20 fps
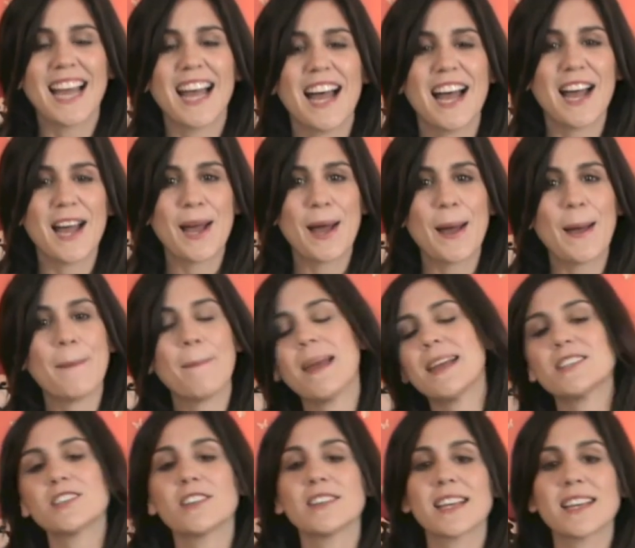
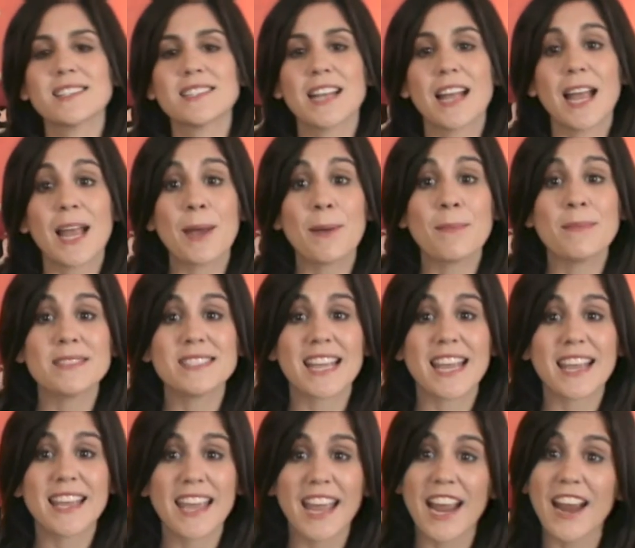Until next time,
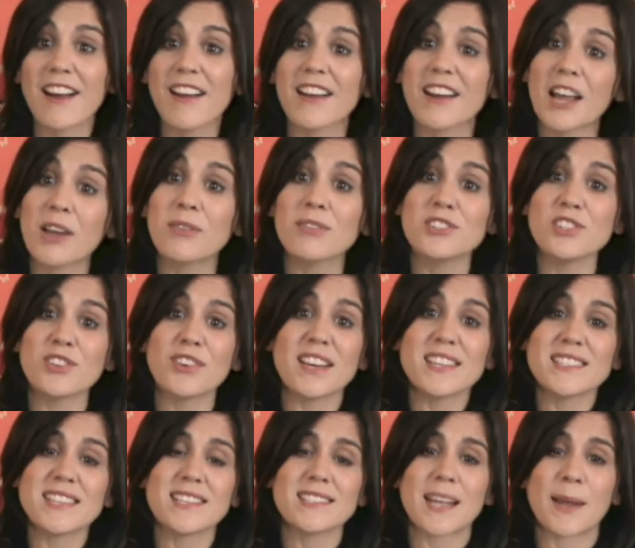take care, and I will see
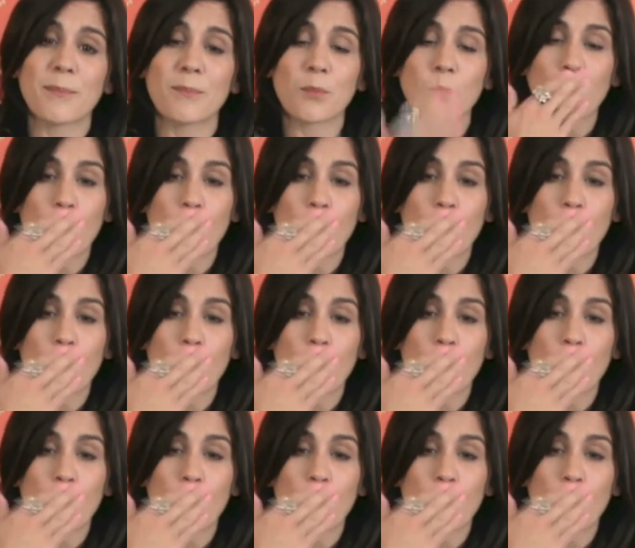you guys next time.